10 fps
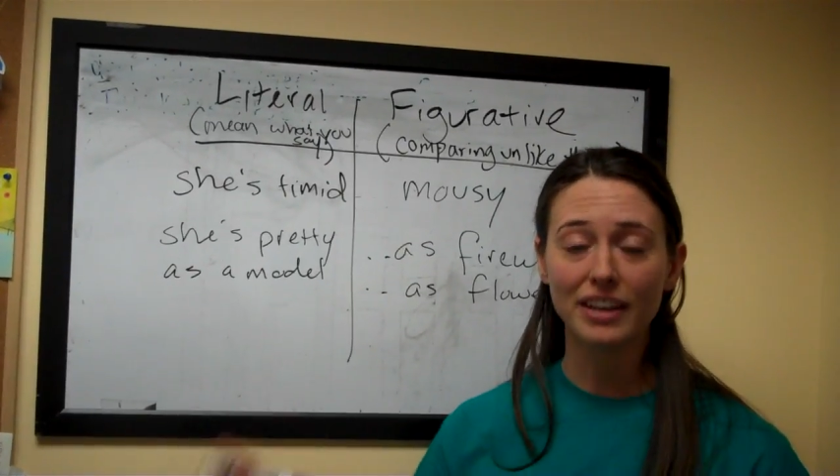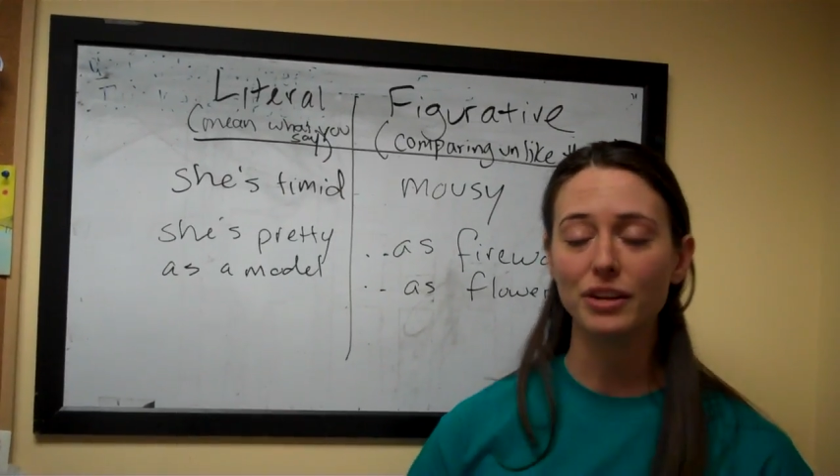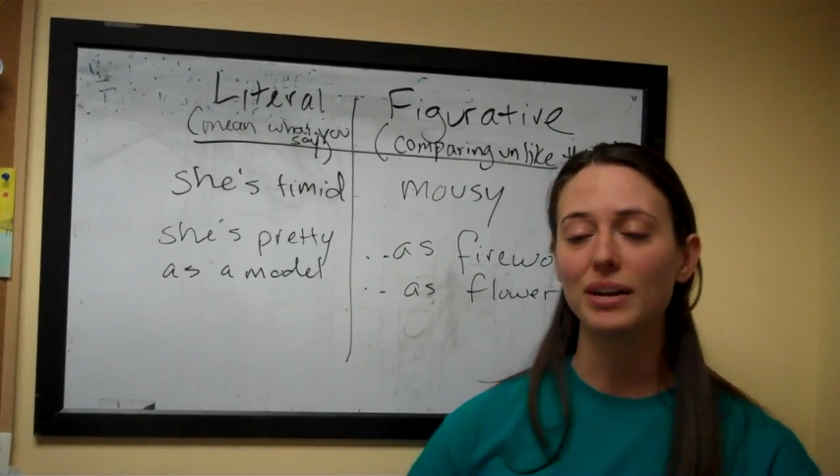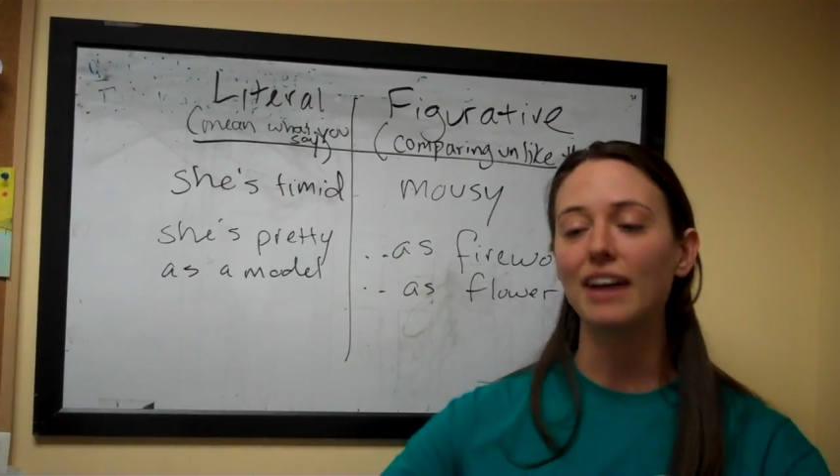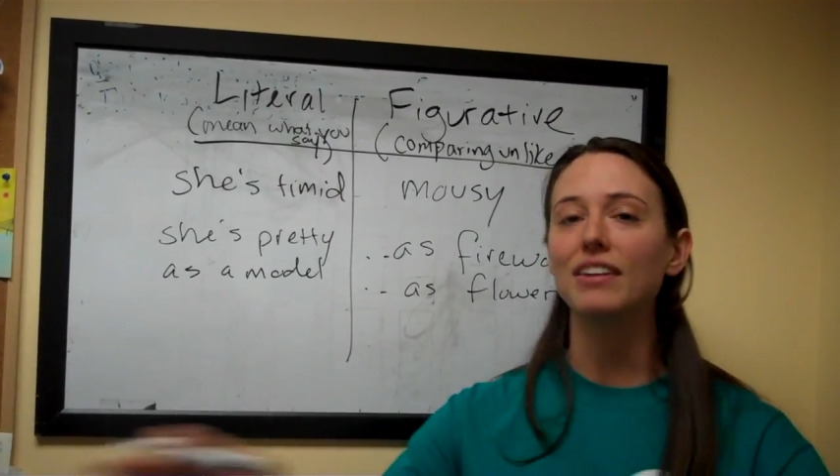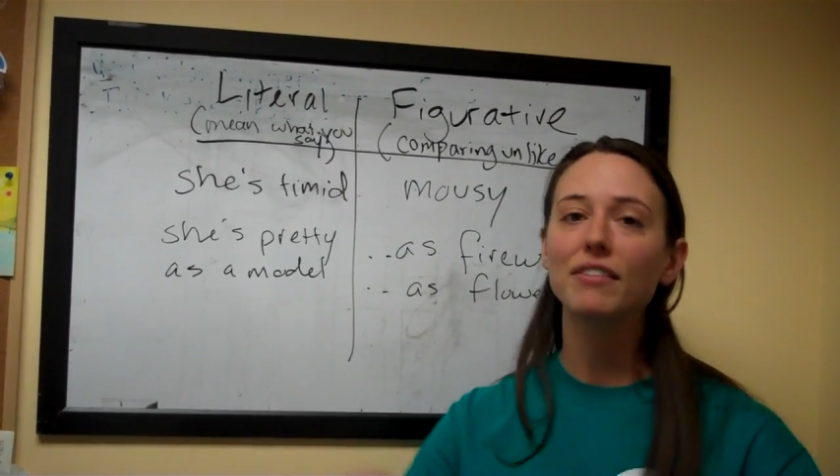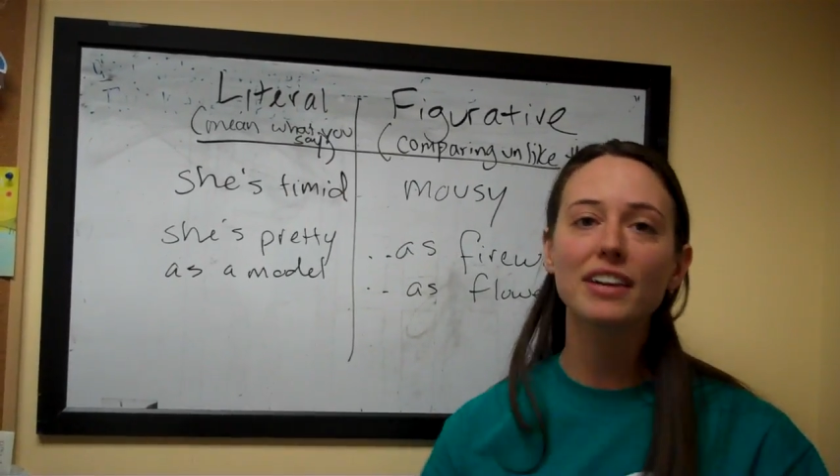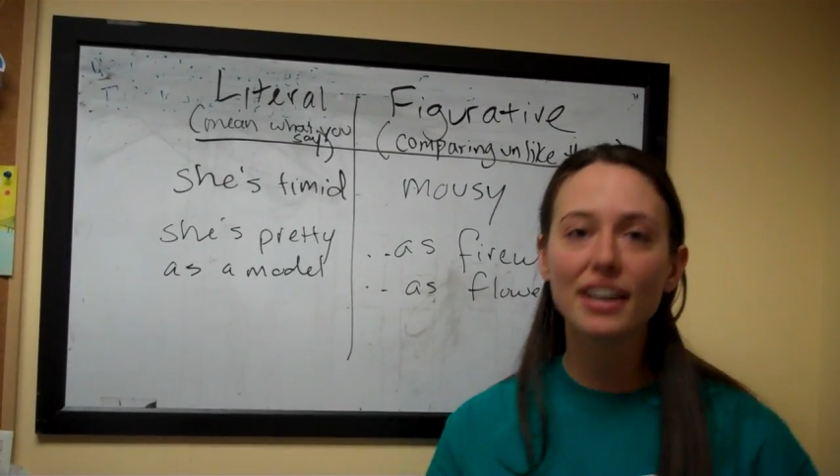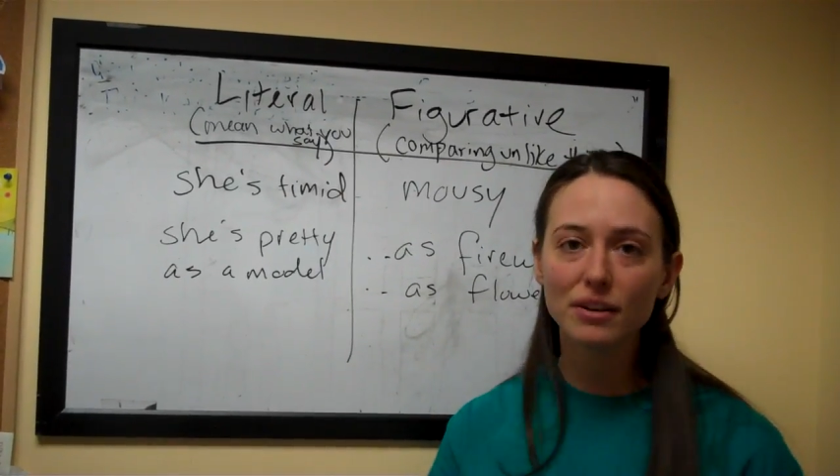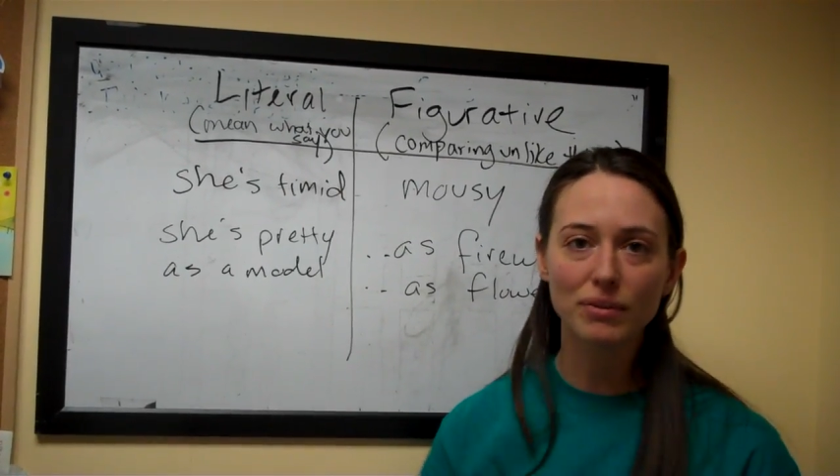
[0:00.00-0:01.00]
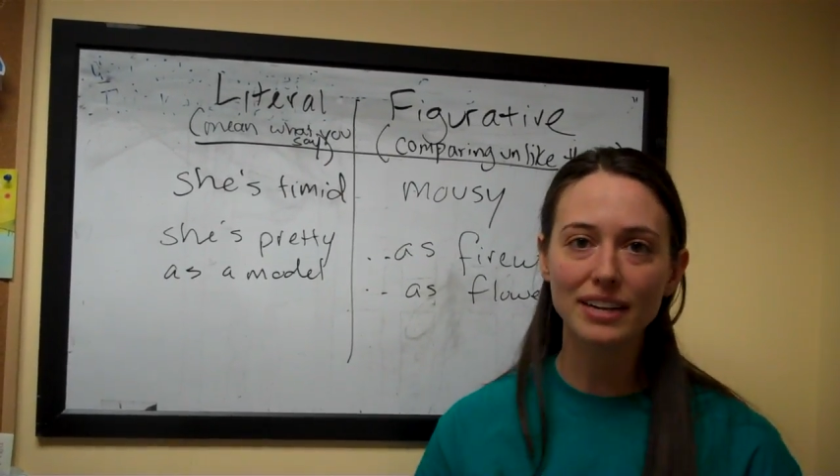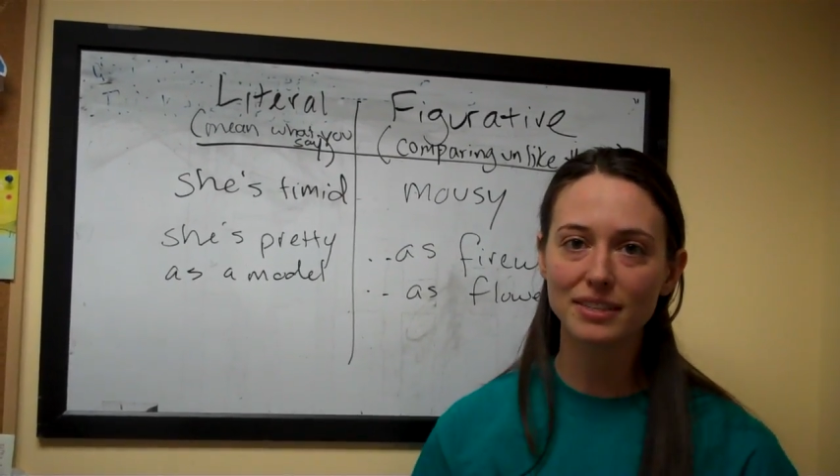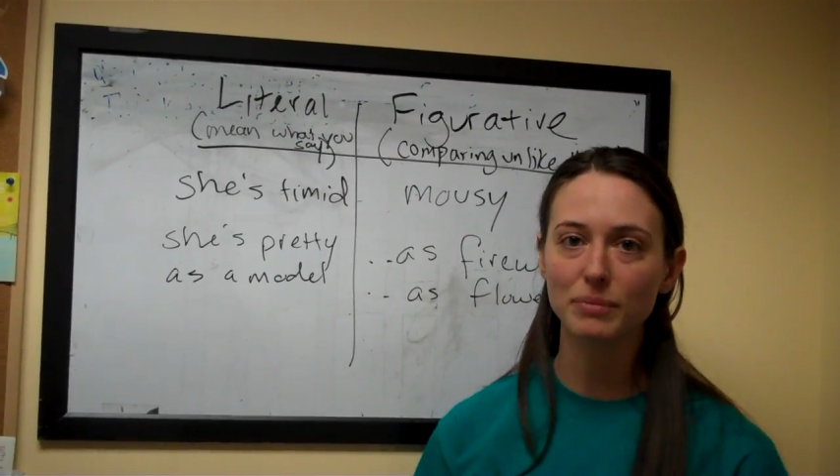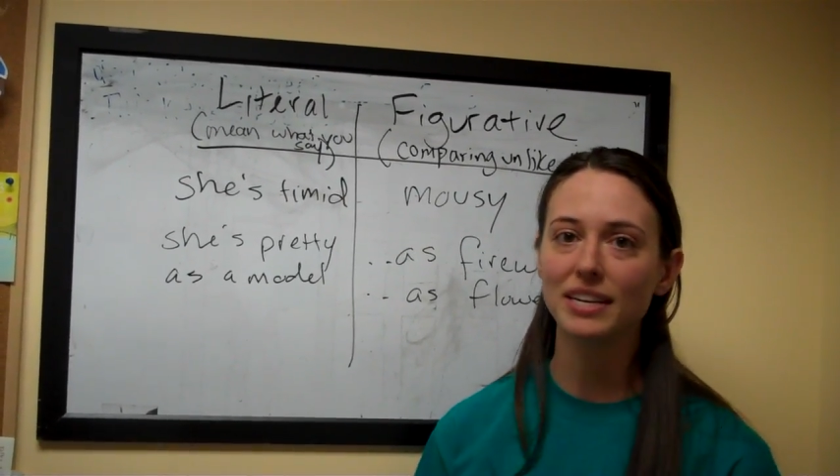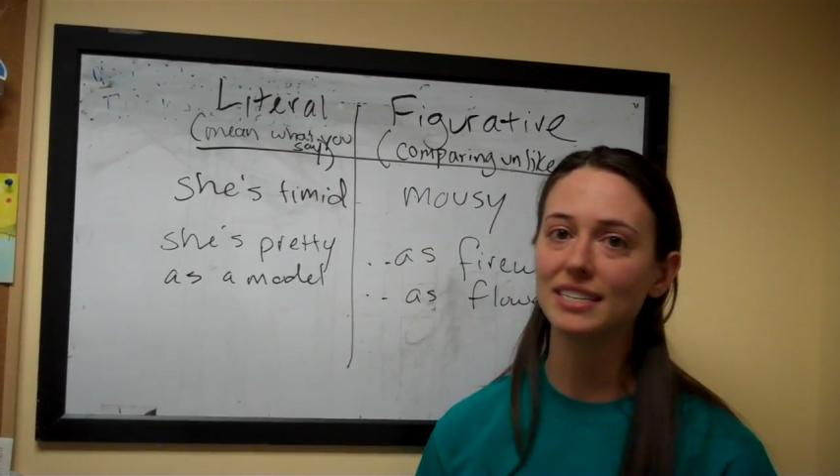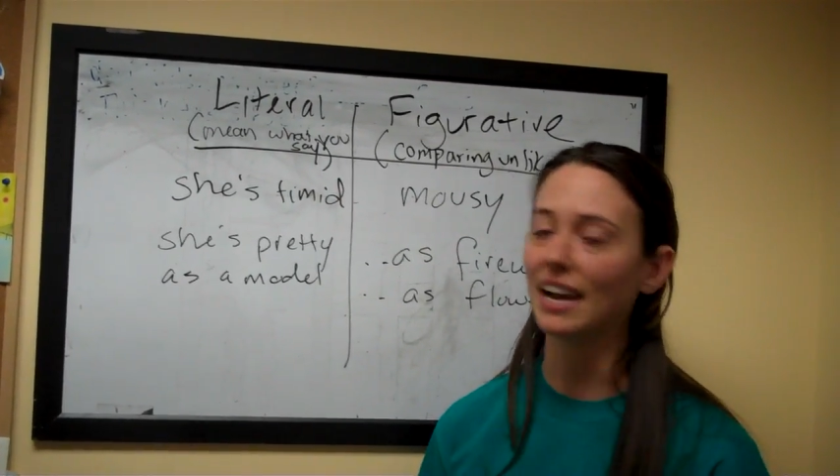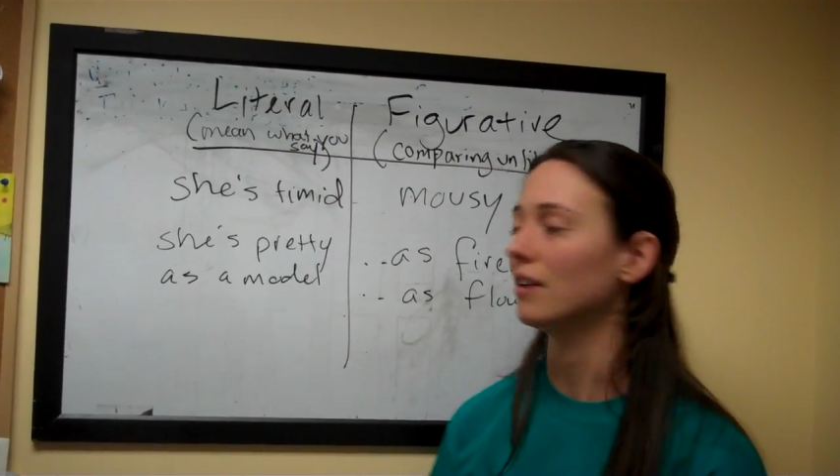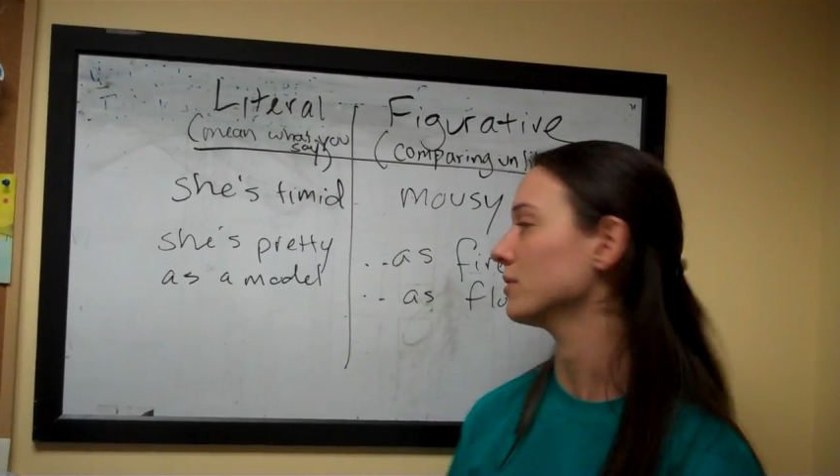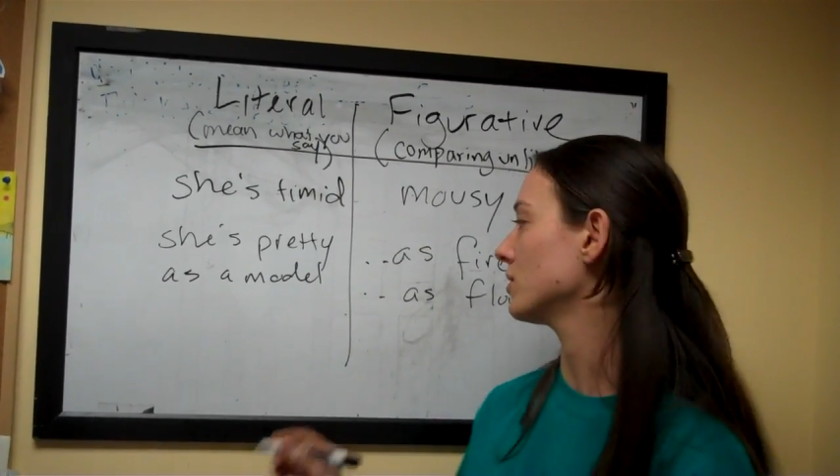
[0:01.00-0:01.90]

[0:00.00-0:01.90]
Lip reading: And you would have every kid write something down.